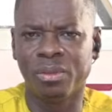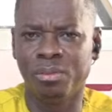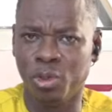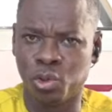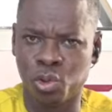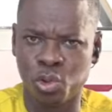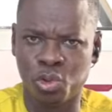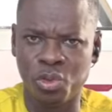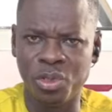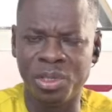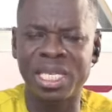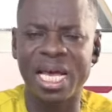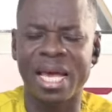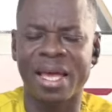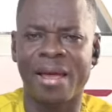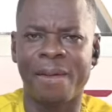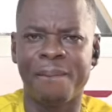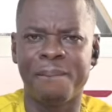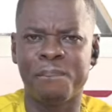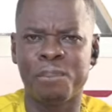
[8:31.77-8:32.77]
misusu
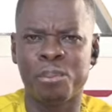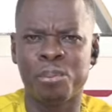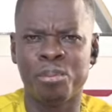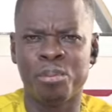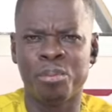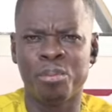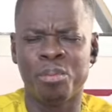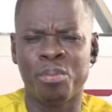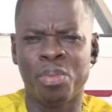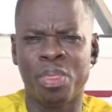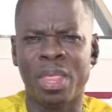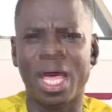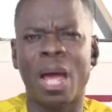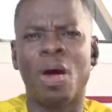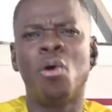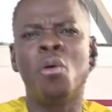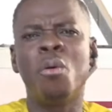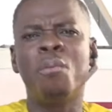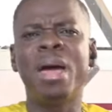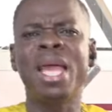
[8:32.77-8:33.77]
se
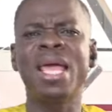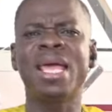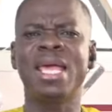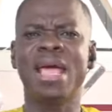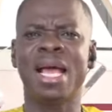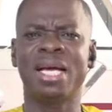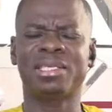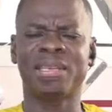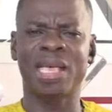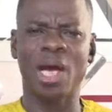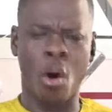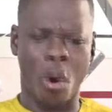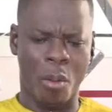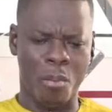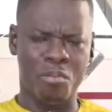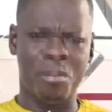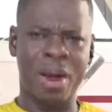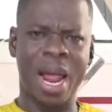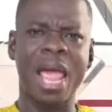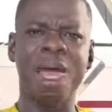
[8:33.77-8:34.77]
ehu behia se
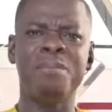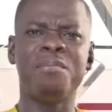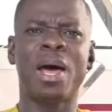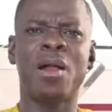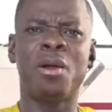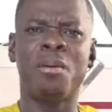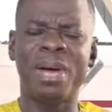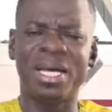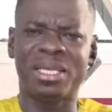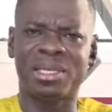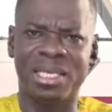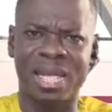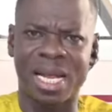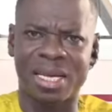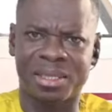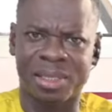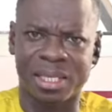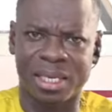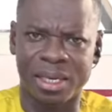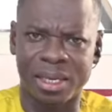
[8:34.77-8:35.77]
oman ma no
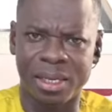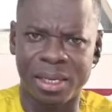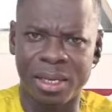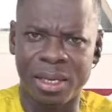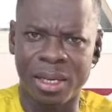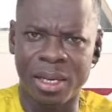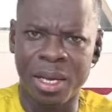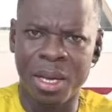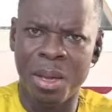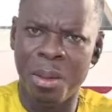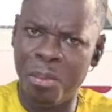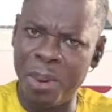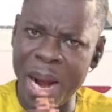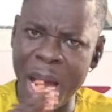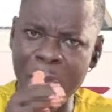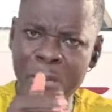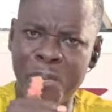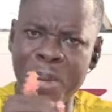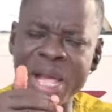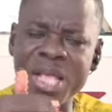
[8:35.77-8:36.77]
betena se
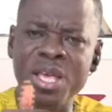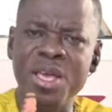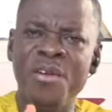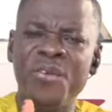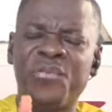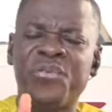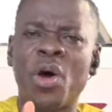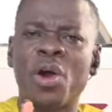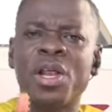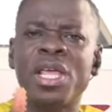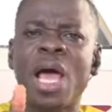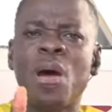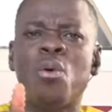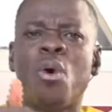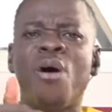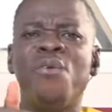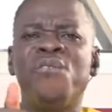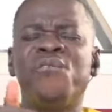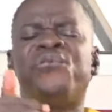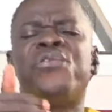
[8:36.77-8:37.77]
bran panyimfo no ye
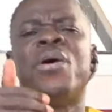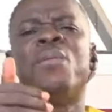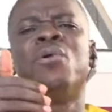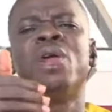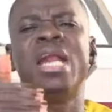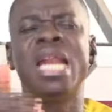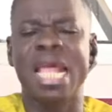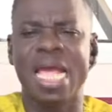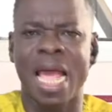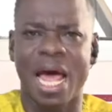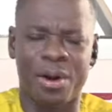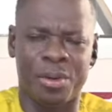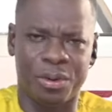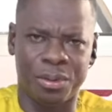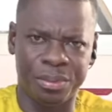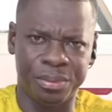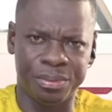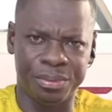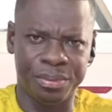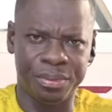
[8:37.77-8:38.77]
won famu de ye no